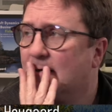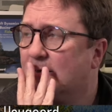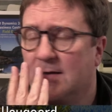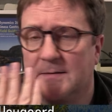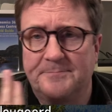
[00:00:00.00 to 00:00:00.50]

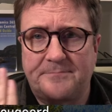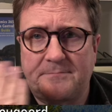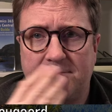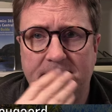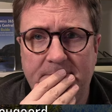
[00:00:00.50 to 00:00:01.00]
There's
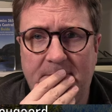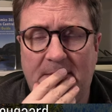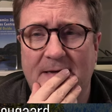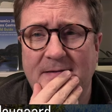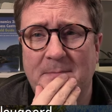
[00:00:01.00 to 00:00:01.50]

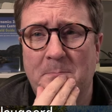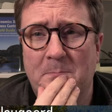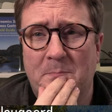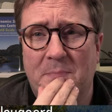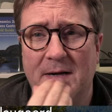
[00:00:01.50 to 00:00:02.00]
a
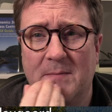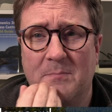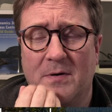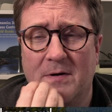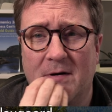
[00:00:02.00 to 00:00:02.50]
big
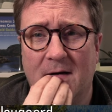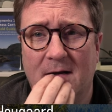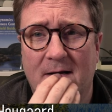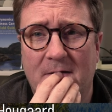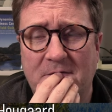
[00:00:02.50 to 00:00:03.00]
puddle
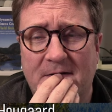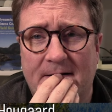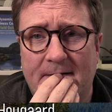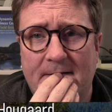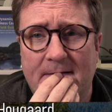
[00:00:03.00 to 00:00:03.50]

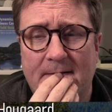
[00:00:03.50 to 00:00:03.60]
outside.